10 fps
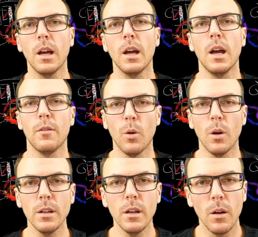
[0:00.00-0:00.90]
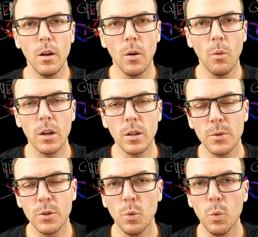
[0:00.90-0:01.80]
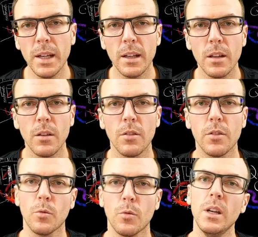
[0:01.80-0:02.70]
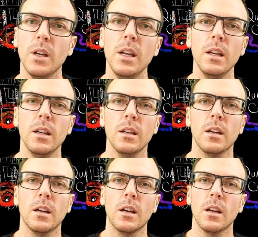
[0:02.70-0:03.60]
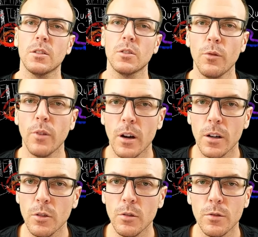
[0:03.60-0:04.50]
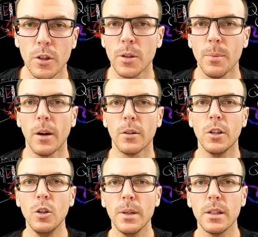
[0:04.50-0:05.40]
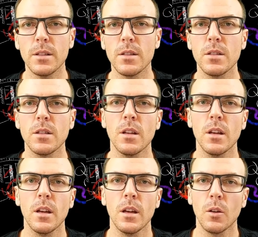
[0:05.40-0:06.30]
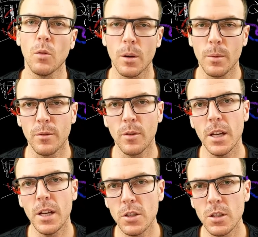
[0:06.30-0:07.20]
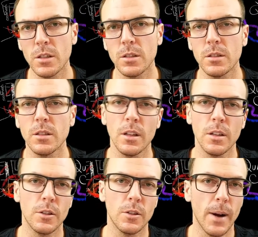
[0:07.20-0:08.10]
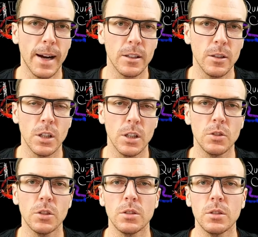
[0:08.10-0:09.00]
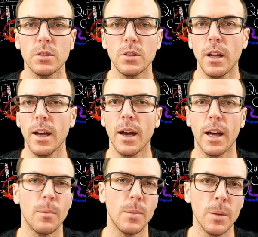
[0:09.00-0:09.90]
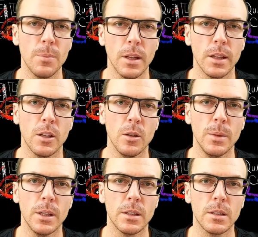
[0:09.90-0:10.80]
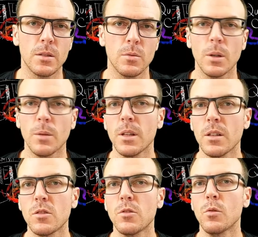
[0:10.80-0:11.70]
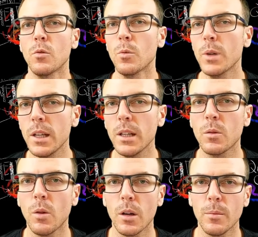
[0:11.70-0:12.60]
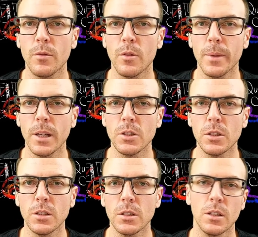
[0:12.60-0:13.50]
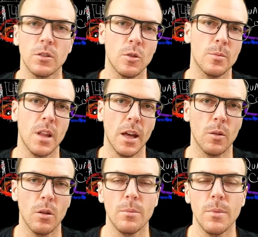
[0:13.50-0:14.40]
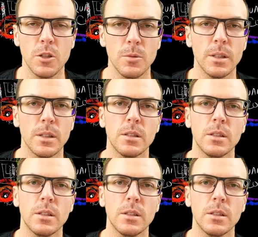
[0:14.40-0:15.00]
Everyone, welcome to week 3. So far you've learned about qubits, quantum information, Dirac notation, how to manipulate qubits, what it means to read quantum information in terms of that quantum measurement.